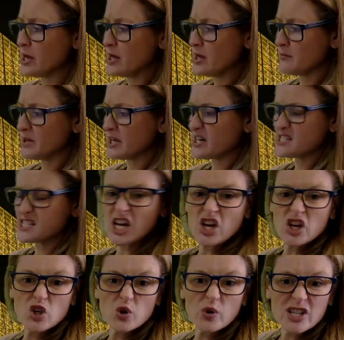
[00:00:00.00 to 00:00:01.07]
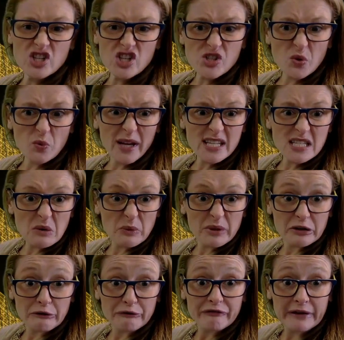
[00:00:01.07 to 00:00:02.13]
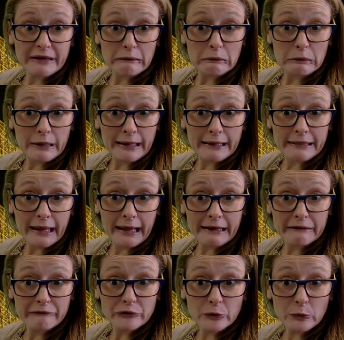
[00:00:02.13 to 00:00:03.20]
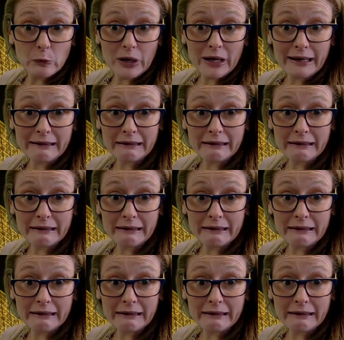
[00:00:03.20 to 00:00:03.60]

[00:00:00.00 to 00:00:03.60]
because you can just erase it with your finger like that if you want.